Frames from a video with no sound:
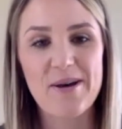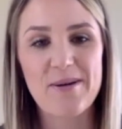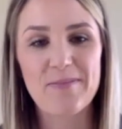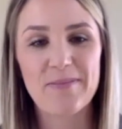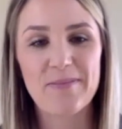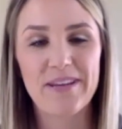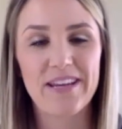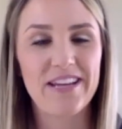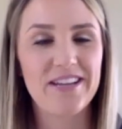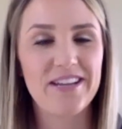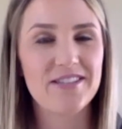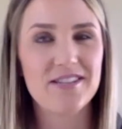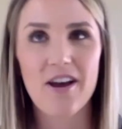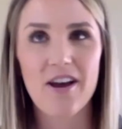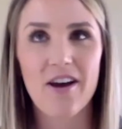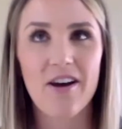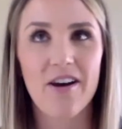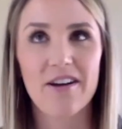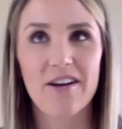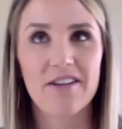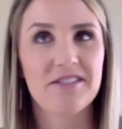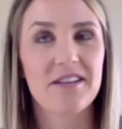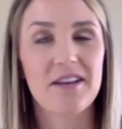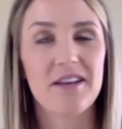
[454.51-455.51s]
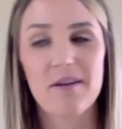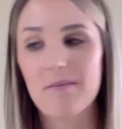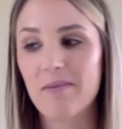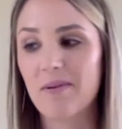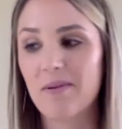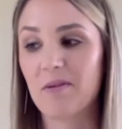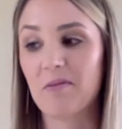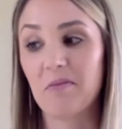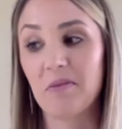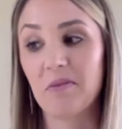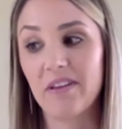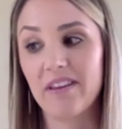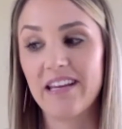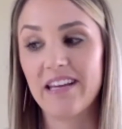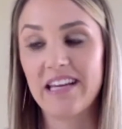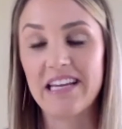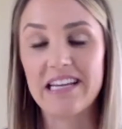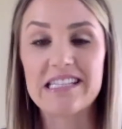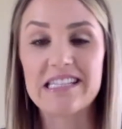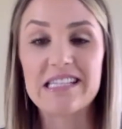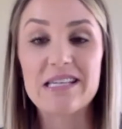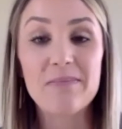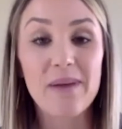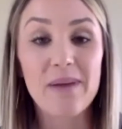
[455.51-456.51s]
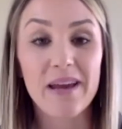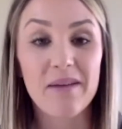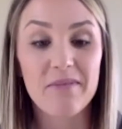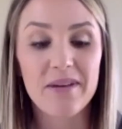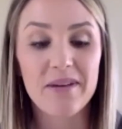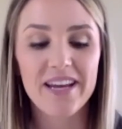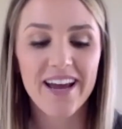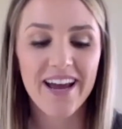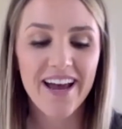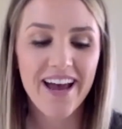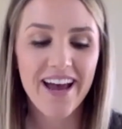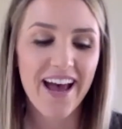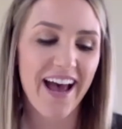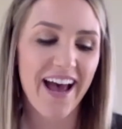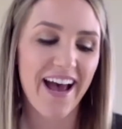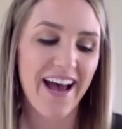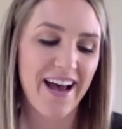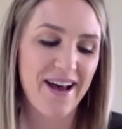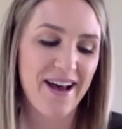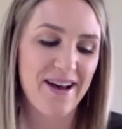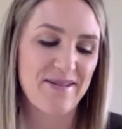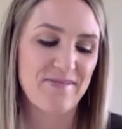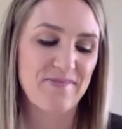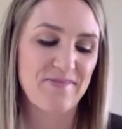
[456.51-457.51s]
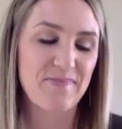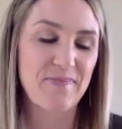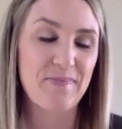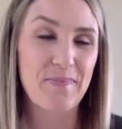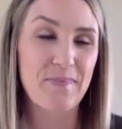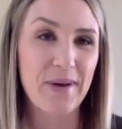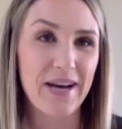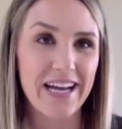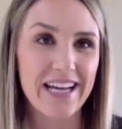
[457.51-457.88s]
He's awesome and a really easy baby. But